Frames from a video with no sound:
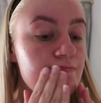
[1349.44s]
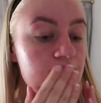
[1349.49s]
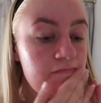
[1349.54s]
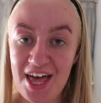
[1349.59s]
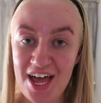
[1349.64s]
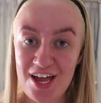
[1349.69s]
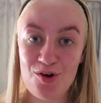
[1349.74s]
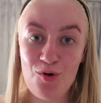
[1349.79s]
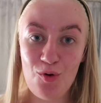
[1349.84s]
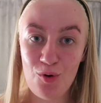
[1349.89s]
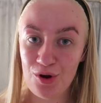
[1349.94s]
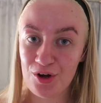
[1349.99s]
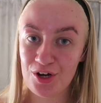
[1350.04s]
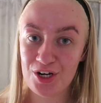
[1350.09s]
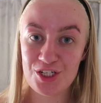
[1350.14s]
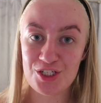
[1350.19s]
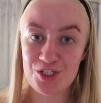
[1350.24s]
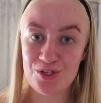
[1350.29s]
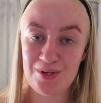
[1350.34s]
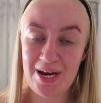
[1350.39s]
And then all I'm
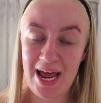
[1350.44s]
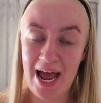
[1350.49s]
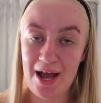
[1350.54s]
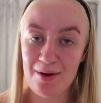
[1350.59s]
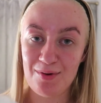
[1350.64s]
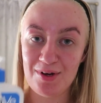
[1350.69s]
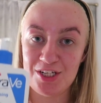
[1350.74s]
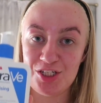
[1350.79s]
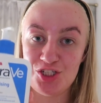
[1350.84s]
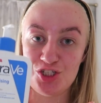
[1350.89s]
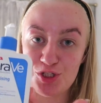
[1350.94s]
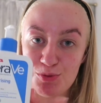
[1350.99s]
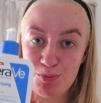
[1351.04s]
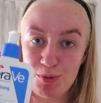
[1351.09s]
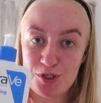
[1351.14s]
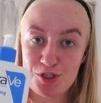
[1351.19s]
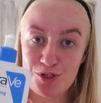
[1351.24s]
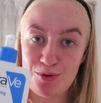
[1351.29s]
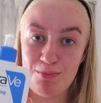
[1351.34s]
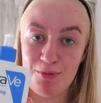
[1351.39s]
going to do now is just
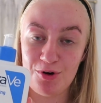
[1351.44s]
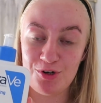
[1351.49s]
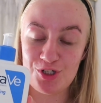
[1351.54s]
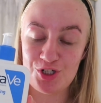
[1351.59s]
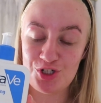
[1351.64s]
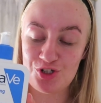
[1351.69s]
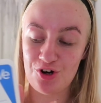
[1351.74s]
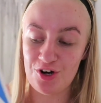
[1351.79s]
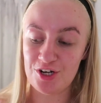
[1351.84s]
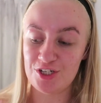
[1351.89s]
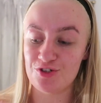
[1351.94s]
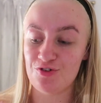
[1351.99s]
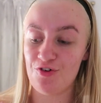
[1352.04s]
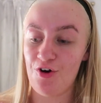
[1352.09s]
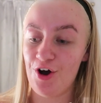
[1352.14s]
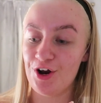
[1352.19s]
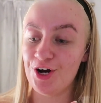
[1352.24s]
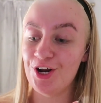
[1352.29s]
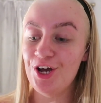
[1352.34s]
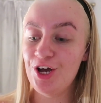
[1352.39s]
put some
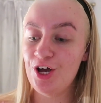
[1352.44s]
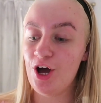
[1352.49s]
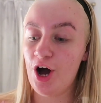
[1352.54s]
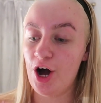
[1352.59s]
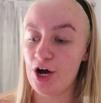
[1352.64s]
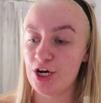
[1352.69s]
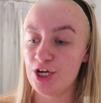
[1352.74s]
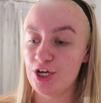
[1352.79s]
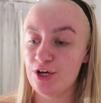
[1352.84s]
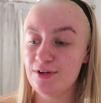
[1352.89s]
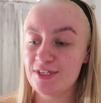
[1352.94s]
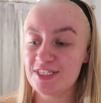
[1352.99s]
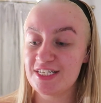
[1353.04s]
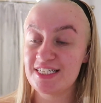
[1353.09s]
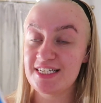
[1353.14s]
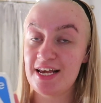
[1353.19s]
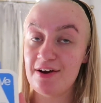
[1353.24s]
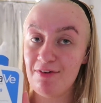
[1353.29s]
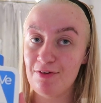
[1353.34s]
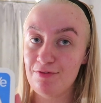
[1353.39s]
moisturiser on. I'm going to use
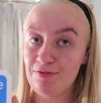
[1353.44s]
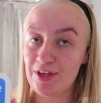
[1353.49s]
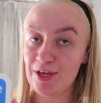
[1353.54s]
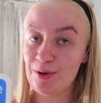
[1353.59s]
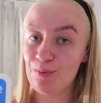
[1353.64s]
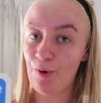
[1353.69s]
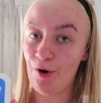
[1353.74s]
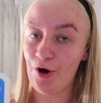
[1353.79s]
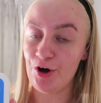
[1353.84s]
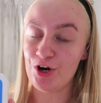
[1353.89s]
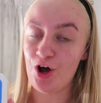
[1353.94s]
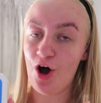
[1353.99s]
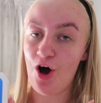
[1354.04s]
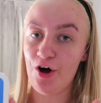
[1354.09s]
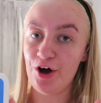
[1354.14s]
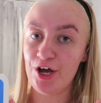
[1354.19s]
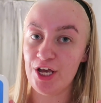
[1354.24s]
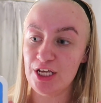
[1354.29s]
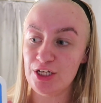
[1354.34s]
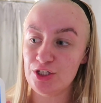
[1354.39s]
the CeraVe one.
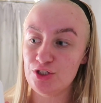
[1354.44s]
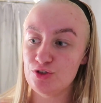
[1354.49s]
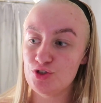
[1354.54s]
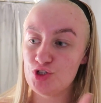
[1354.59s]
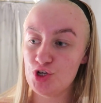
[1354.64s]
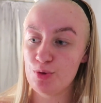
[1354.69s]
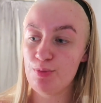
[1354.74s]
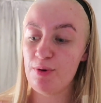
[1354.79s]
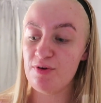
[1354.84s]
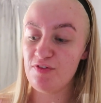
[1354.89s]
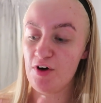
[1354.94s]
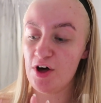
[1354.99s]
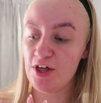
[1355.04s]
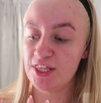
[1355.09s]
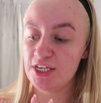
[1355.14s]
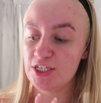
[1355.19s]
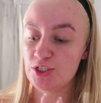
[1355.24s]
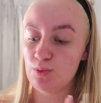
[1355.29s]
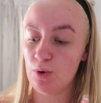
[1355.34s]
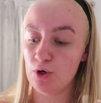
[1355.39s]
I do
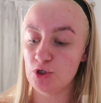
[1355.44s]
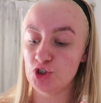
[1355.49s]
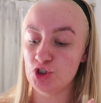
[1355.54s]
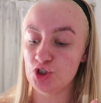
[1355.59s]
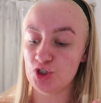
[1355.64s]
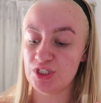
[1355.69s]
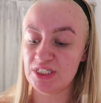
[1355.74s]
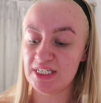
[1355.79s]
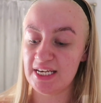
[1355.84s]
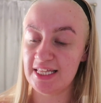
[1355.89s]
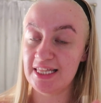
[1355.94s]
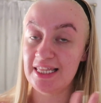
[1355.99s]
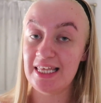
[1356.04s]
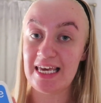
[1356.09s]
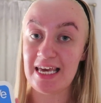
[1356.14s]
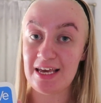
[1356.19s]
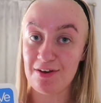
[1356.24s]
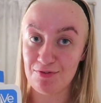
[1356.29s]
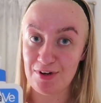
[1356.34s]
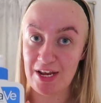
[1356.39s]
prefer this one just in
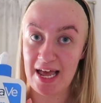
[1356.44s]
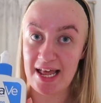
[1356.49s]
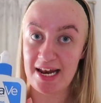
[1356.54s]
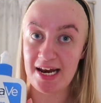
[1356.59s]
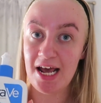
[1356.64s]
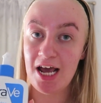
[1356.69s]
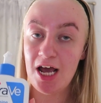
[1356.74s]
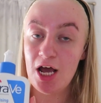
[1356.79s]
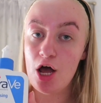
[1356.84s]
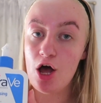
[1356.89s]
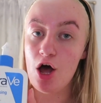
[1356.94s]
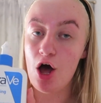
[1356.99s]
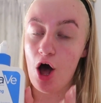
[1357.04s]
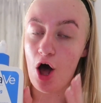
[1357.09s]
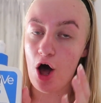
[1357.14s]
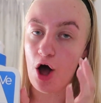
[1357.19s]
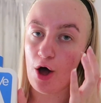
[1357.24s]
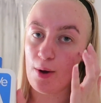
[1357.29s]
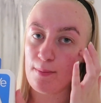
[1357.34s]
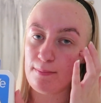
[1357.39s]
the evening
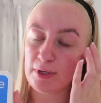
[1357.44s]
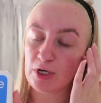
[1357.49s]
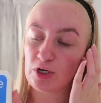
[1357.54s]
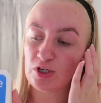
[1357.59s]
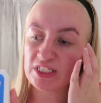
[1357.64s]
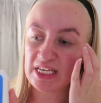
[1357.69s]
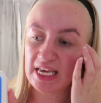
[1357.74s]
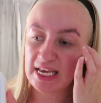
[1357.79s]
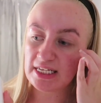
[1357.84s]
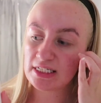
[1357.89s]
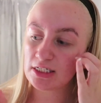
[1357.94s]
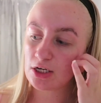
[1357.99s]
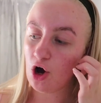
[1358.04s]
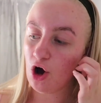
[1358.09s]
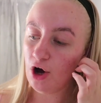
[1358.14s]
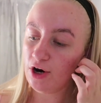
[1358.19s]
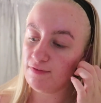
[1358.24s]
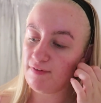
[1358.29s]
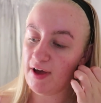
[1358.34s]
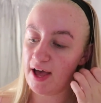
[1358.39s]
um, because it is
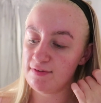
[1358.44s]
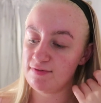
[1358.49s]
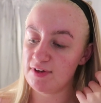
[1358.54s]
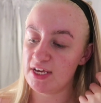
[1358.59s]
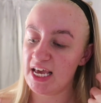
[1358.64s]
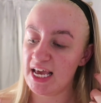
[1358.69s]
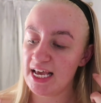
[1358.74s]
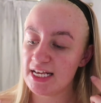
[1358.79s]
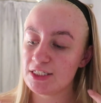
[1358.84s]
kind of heavy.